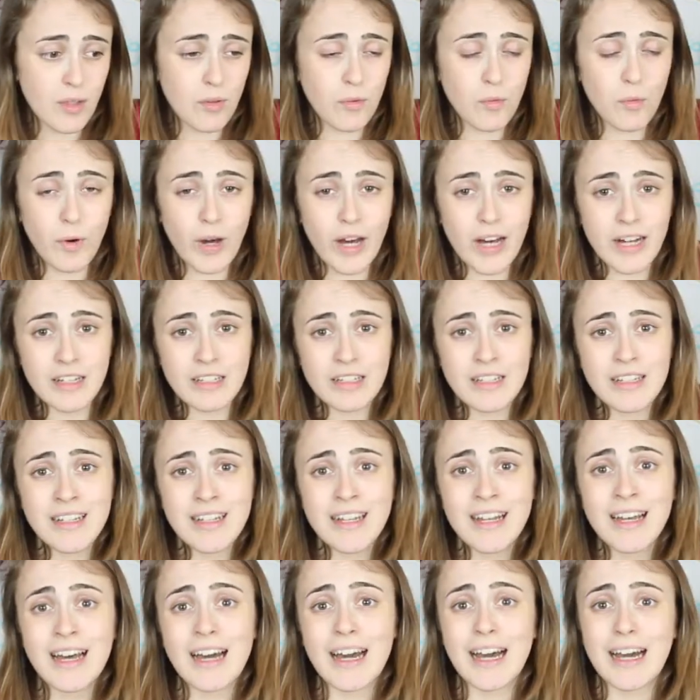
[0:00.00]
Well,
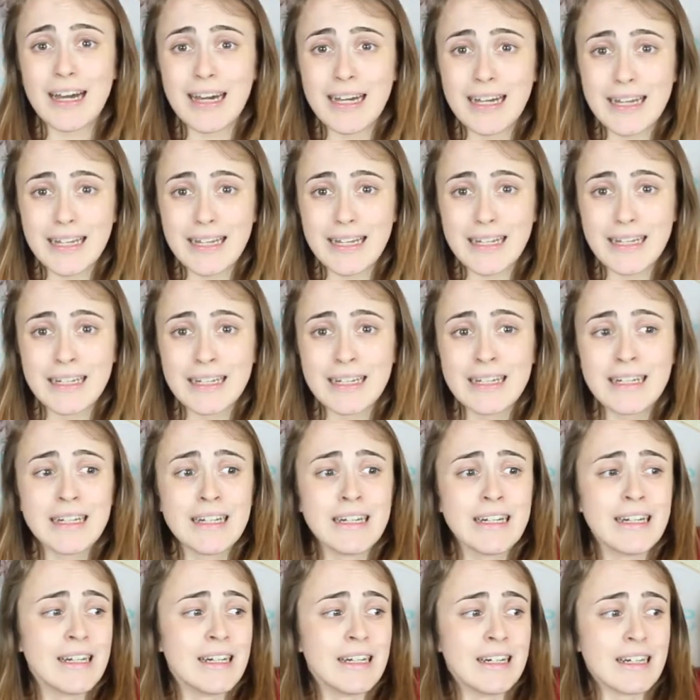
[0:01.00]
I
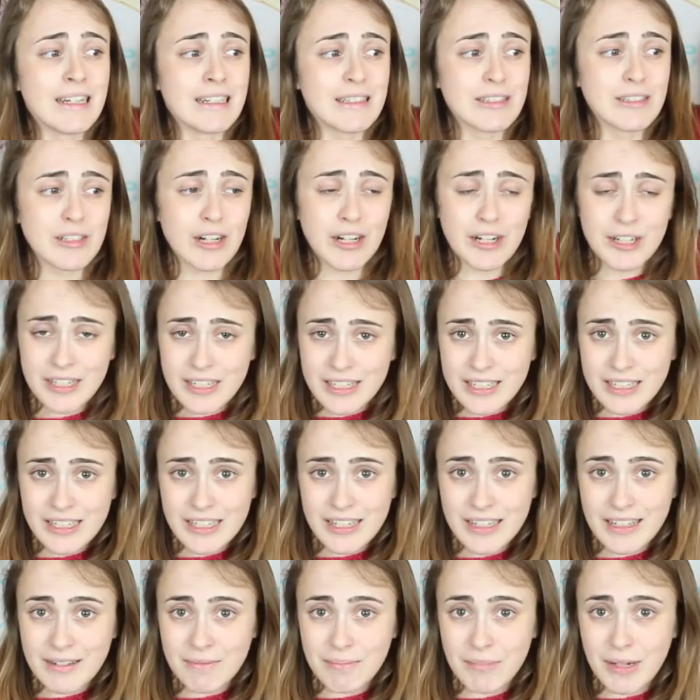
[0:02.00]

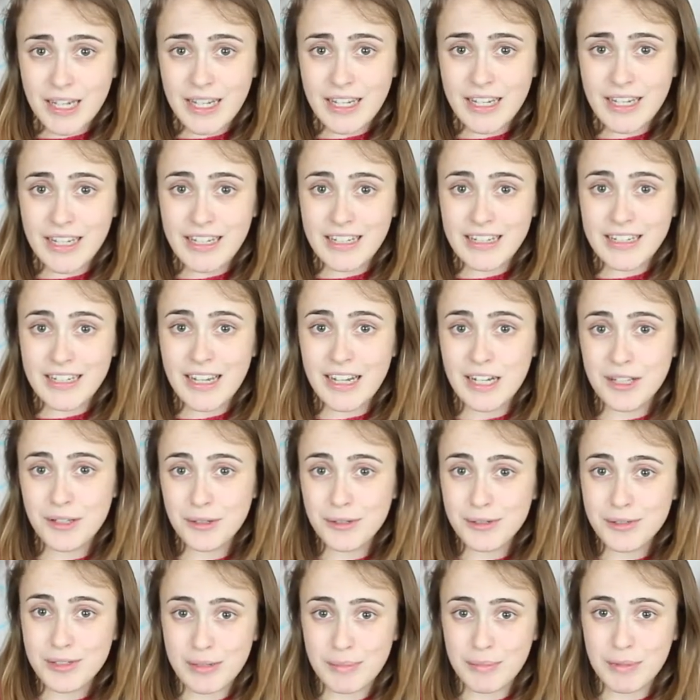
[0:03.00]
started my
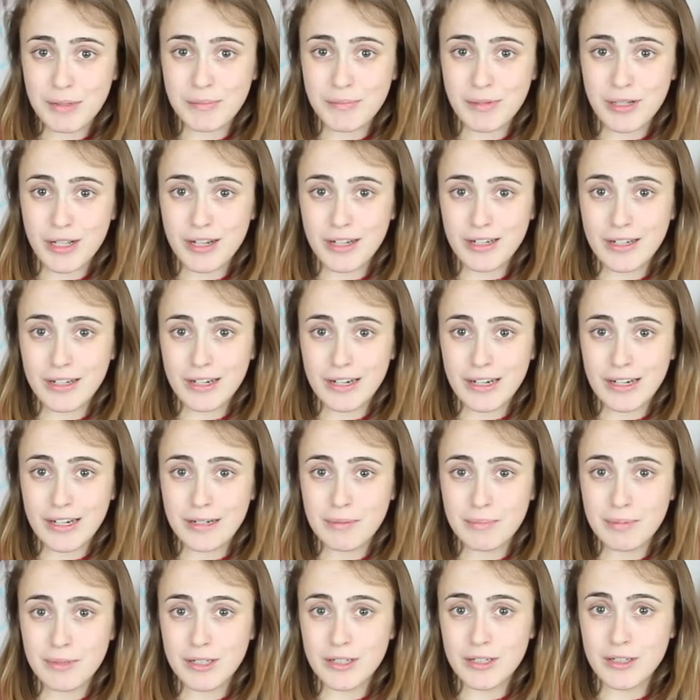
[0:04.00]
Hello Summer blog
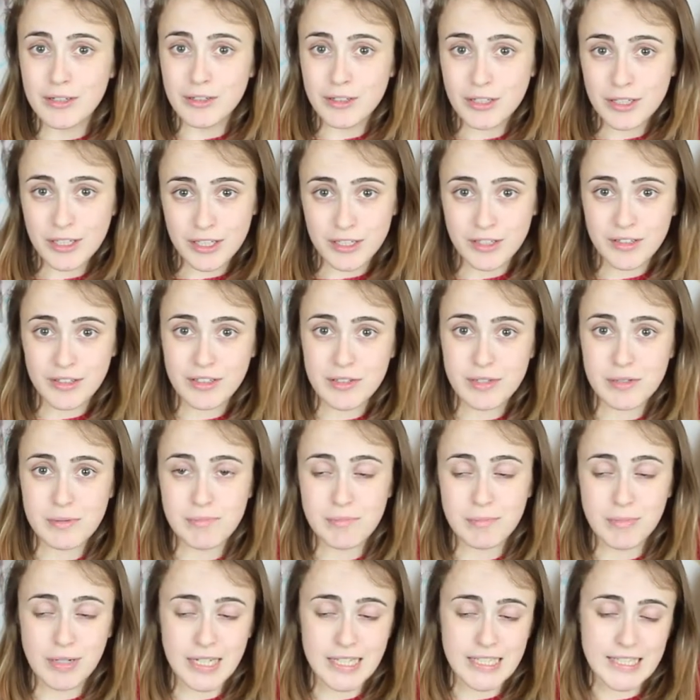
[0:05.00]
hop earlier this
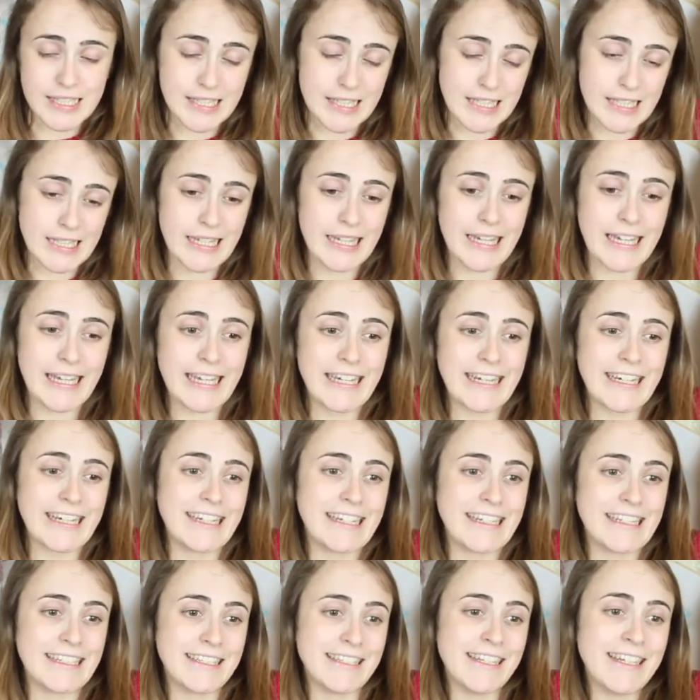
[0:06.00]
month and